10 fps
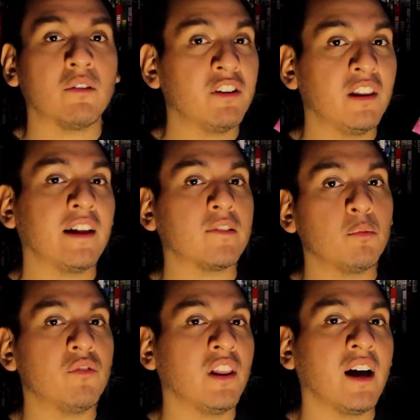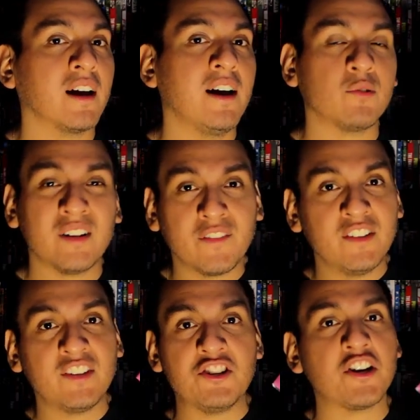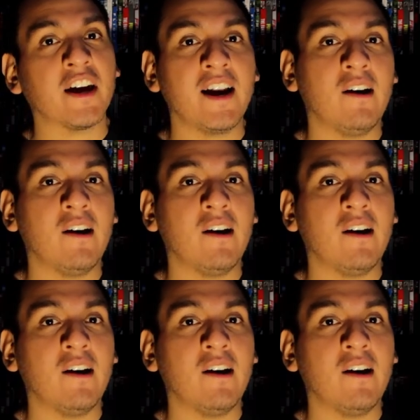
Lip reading: I really like this movie a lot, guys. So I definitely say check it